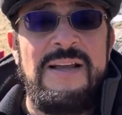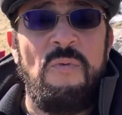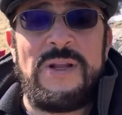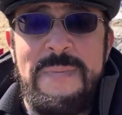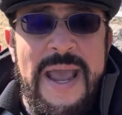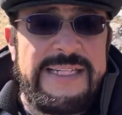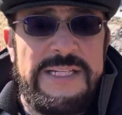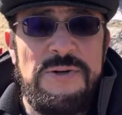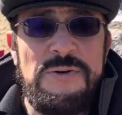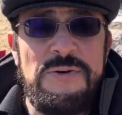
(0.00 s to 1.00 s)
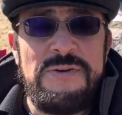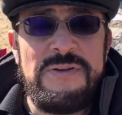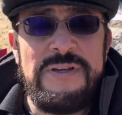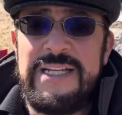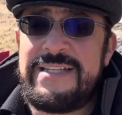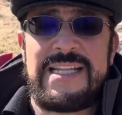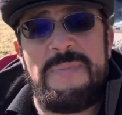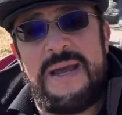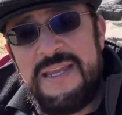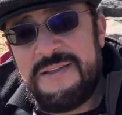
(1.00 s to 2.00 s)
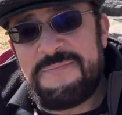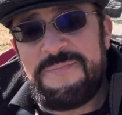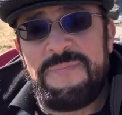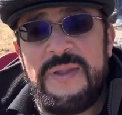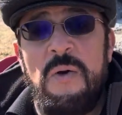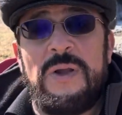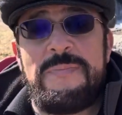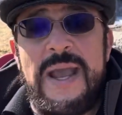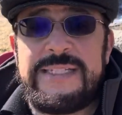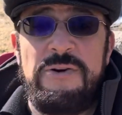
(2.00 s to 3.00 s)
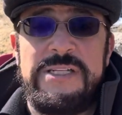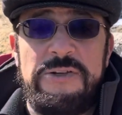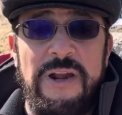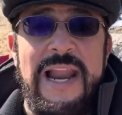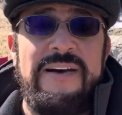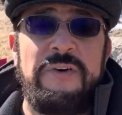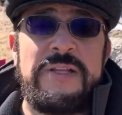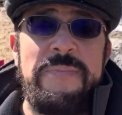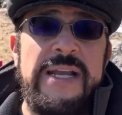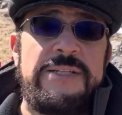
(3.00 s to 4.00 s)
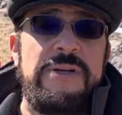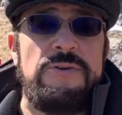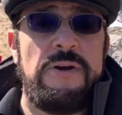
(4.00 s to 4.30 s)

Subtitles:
What makes you is not money. What makes you is your love. What makes you is your